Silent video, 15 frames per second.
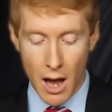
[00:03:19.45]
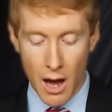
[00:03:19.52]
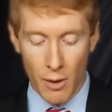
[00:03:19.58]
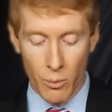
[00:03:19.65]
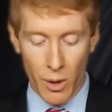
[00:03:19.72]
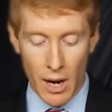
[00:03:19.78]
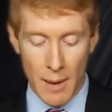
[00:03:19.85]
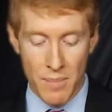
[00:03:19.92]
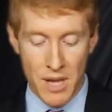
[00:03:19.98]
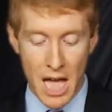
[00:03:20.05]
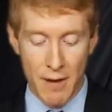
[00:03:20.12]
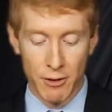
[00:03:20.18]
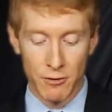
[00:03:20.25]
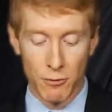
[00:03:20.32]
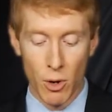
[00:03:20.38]
Uh, where
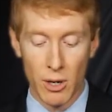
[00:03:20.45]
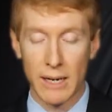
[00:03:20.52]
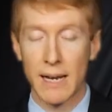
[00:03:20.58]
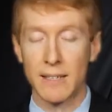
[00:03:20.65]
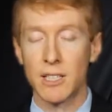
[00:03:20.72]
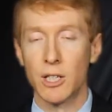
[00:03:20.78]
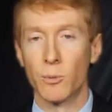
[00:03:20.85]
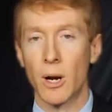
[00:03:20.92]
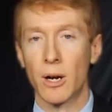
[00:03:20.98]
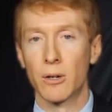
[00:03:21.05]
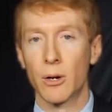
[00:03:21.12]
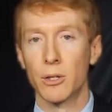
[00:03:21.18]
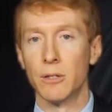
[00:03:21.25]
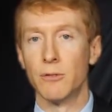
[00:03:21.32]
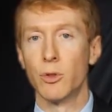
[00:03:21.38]
MPF is forecasting
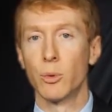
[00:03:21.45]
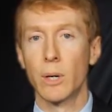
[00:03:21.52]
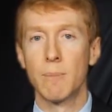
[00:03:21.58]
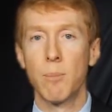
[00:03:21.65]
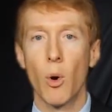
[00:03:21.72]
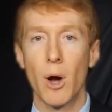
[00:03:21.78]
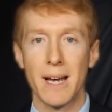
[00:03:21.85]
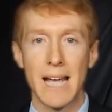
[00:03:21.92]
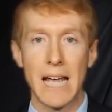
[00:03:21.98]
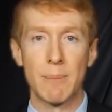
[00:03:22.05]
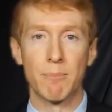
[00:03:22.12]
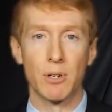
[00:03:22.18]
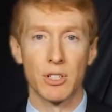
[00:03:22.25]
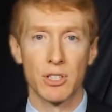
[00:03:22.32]
rent growth of 3.8%